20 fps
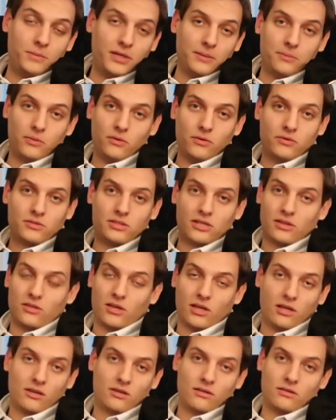people
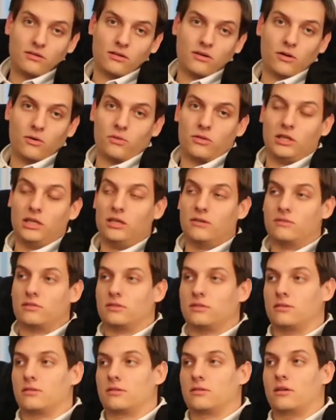said like, go
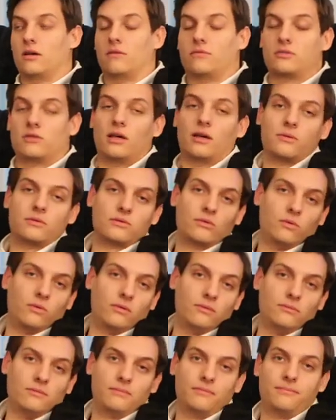thieves and stuff. So that was
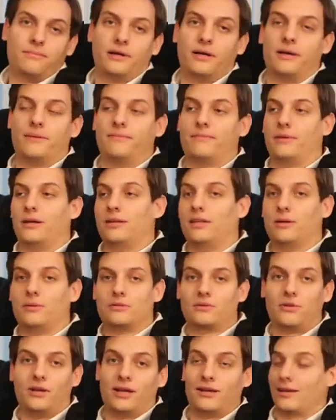cool. Oh, but my day
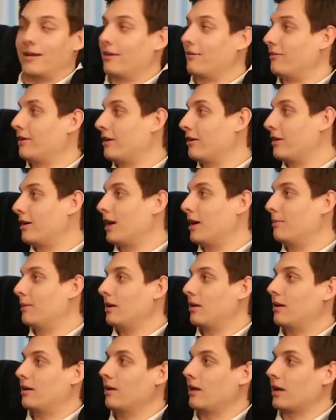was great. Got a Vader
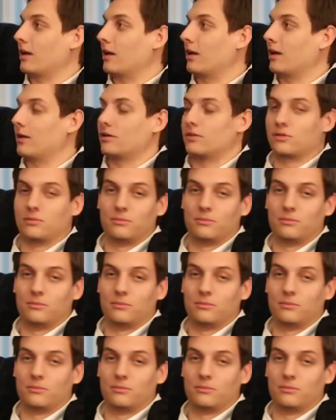comic. I got yeah.